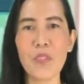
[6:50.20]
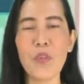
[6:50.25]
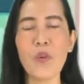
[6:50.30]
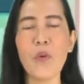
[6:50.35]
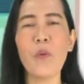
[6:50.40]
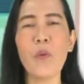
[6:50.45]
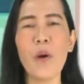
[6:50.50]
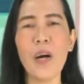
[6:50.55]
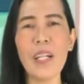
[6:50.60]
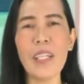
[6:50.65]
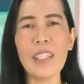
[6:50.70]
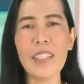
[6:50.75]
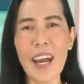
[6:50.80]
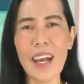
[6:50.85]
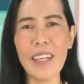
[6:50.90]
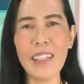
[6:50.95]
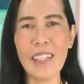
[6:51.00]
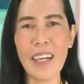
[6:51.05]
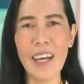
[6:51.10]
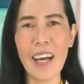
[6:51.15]
Well
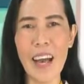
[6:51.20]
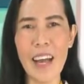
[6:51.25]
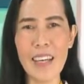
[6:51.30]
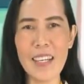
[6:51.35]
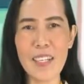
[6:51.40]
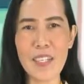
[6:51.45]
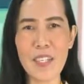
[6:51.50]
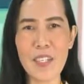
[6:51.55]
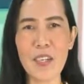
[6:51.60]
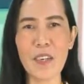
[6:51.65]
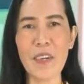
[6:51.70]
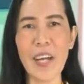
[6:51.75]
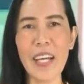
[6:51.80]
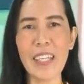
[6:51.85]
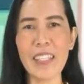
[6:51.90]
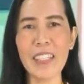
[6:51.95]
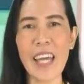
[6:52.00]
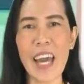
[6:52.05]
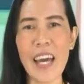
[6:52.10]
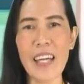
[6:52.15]
done, guys.
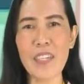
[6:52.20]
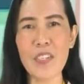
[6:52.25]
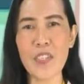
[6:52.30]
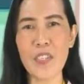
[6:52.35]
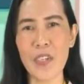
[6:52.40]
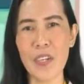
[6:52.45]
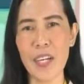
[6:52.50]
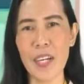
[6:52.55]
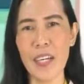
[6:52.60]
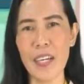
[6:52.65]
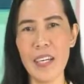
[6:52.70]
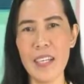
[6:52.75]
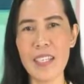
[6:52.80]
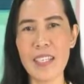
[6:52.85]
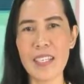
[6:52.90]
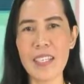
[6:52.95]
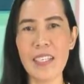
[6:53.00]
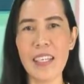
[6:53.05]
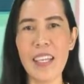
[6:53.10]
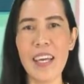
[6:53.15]
Correct answer is
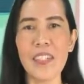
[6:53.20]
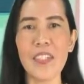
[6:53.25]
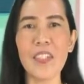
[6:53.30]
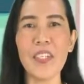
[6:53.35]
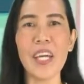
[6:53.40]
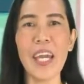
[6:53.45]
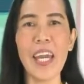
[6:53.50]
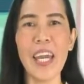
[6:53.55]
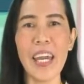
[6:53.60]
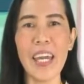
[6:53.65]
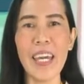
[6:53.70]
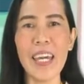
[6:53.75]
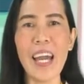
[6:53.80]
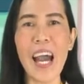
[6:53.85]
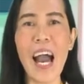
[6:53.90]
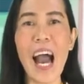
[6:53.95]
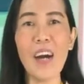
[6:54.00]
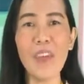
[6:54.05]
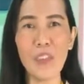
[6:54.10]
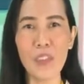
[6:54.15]
letter A.
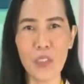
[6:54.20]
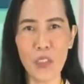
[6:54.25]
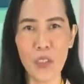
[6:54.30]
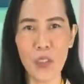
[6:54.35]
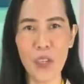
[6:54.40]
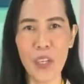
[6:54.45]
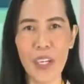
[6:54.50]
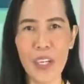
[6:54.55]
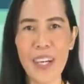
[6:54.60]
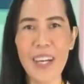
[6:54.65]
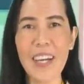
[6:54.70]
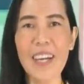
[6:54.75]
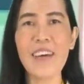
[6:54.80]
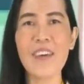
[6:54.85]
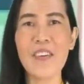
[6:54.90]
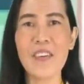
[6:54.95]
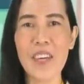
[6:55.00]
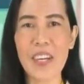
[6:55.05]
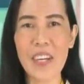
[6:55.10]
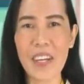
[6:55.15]
Outdoor
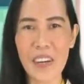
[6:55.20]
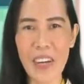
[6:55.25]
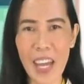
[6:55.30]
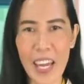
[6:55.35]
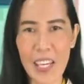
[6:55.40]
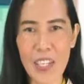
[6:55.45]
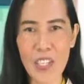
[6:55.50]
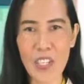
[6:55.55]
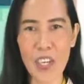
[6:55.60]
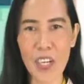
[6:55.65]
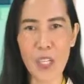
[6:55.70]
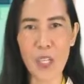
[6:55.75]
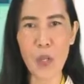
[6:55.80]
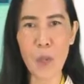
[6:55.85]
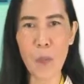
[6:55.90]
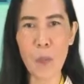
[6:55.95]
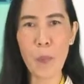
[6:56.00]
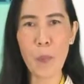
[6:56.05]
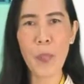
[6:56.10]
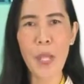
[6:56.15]
recreation.
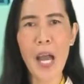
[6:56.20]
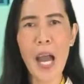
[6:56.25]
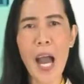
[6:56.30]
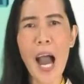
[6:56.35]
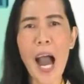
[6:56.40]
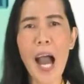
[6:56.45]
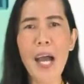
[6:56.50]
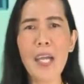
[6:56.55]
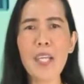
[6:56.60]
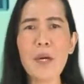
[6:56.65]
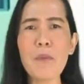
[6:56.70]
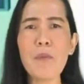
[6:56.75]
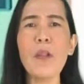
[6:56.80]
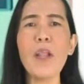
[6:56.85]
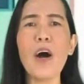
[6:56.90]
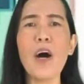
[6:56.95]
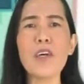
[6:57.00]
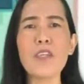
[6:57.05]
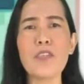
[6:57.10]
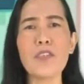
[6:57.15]
And
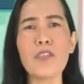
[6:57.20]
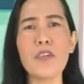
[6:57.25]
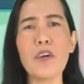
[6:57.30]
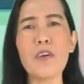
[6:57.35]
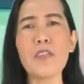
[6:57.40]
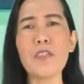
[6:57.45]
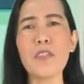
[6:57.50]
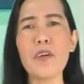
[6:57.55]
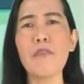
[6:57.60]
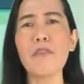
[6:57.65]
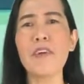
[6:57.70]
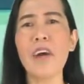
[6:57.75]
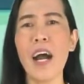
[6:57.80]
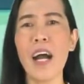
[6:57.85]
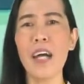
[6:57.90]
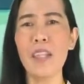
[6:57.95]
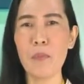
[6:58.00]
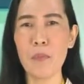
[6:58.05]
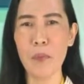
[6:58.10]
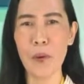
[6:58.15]
applause to those who've
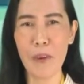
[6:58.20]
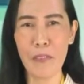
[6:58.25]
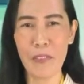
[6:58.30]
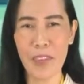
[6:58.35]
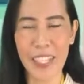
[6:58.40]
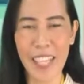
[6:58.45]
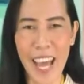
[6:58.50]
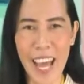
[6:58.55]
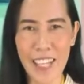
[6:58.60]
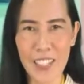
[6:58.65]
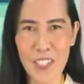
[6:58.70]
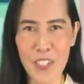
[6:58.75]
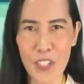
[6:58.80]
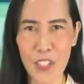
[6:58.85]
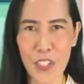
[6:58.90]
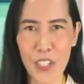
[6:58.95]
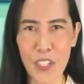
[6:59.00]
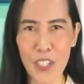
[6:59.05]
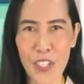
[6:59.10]
got the perfect answer.